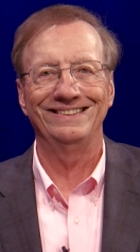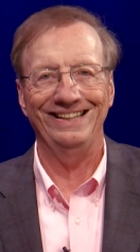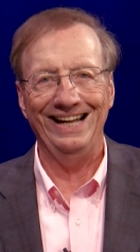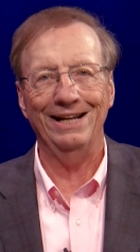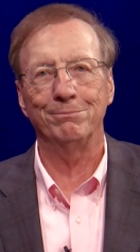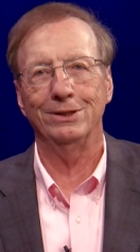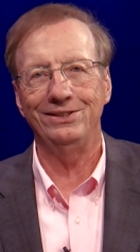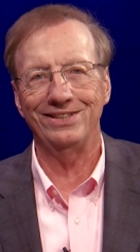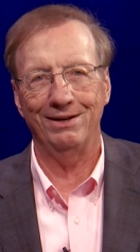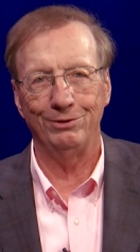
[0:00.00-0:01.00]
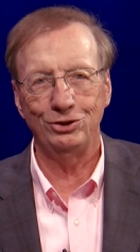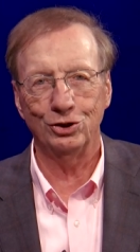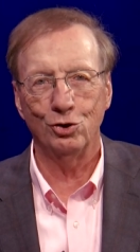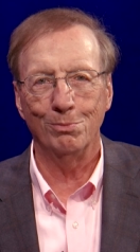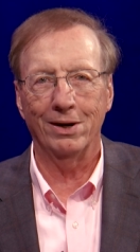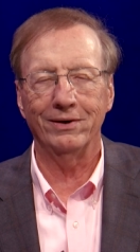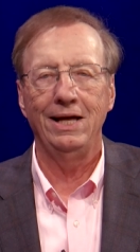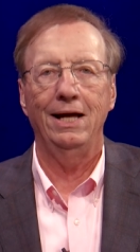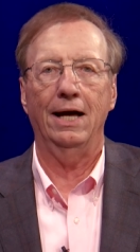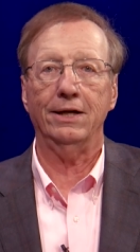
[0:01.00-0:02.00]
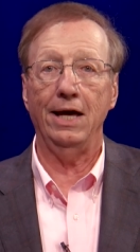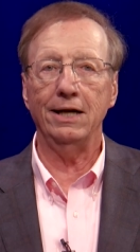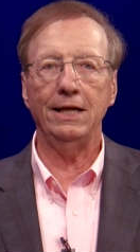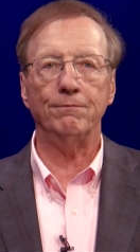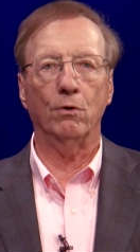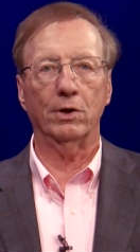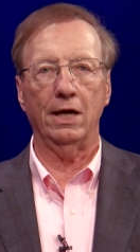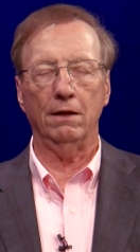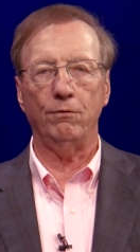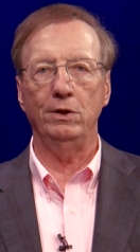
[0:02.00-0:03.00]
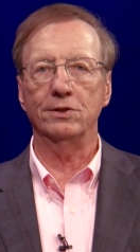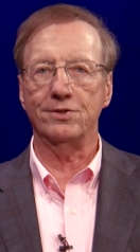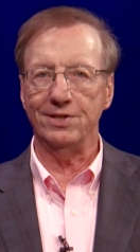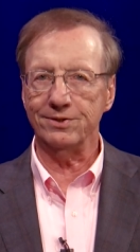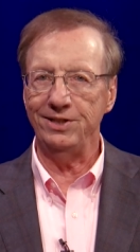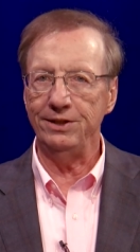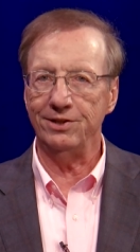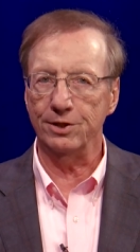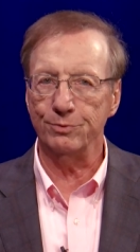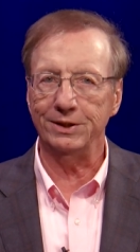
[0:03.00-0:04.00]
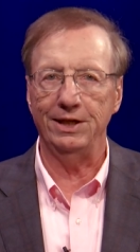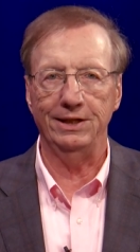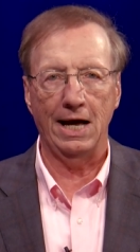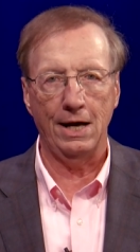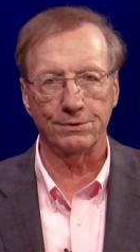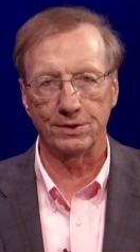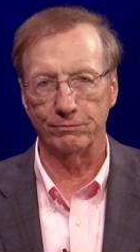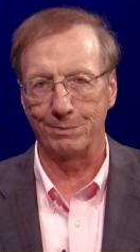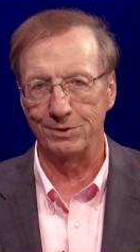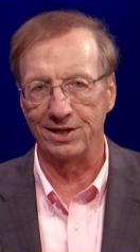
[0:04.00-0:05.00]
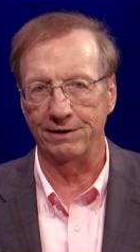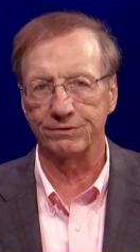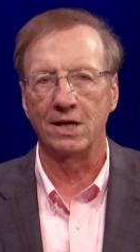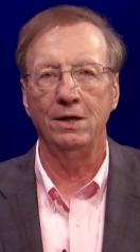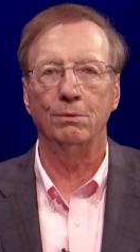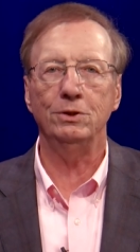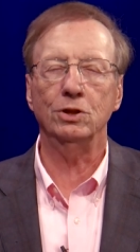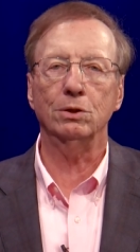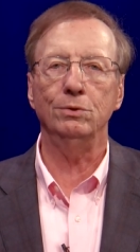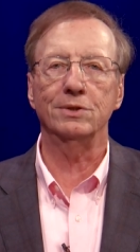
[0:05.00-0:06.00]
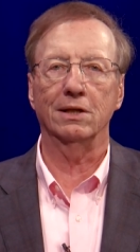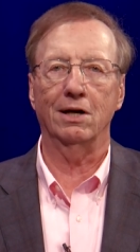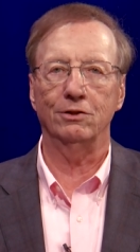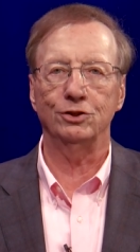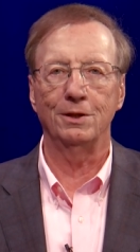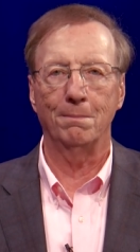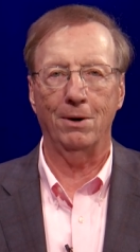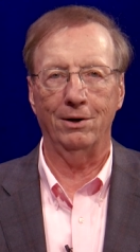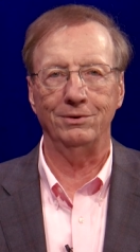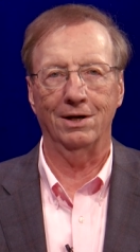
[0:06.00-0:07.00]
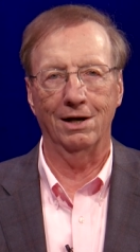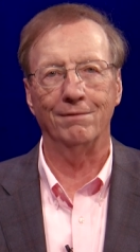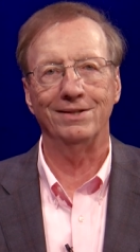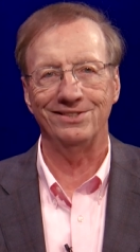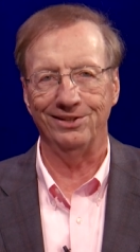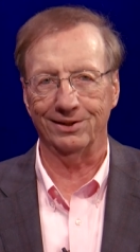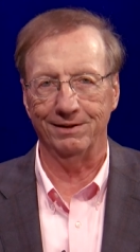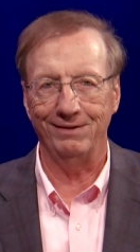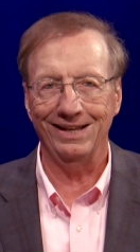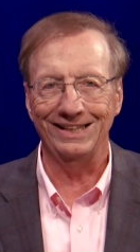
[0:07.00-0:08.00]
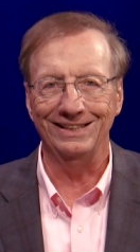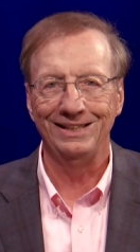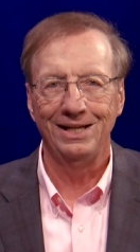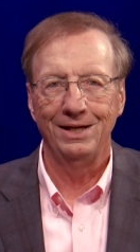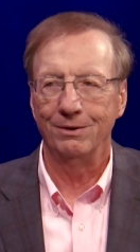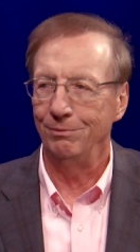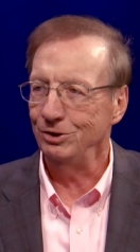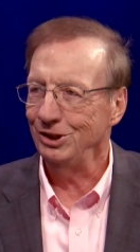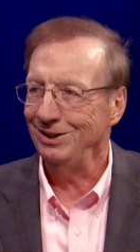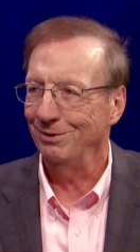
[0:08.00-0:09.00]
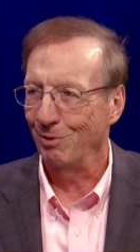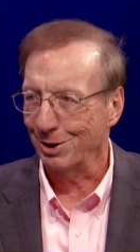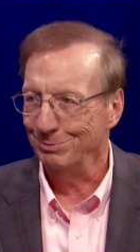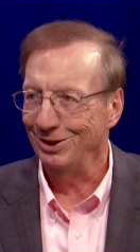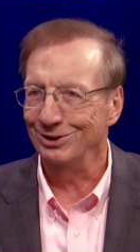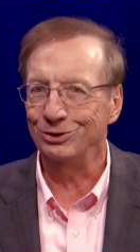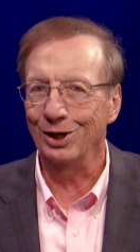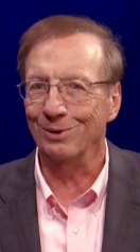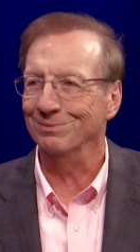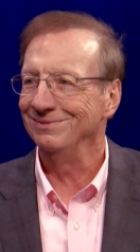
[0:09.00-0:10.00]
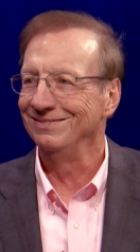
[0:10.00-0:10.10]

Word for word: Today, I'm pleased that Rishi Kumar, a candidate for California's 16th district in the House of Representatives, which includes a large part of Silicon Valley. Rishi, welcome to the show.